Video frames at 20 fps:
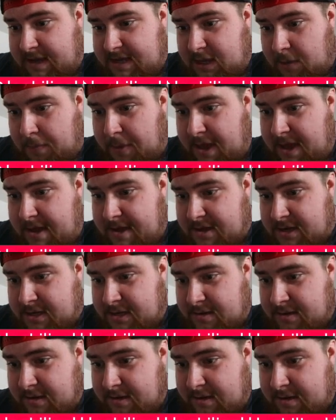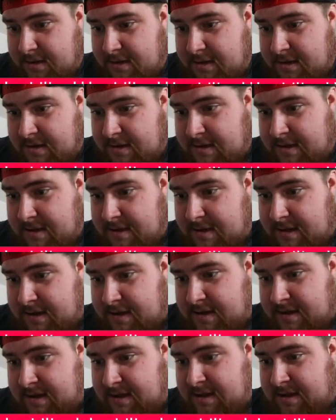He's appeared.
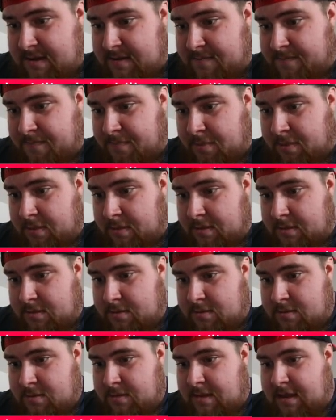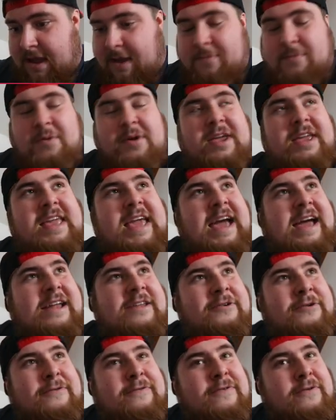And we get
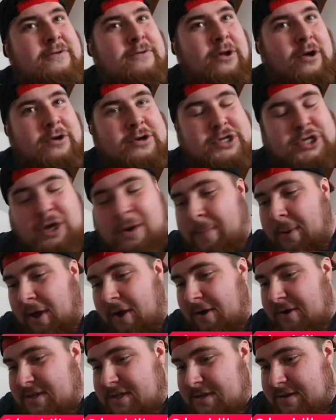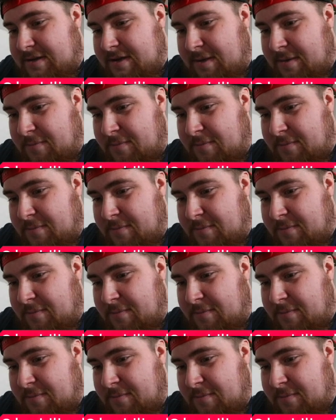an awful long shot blocked.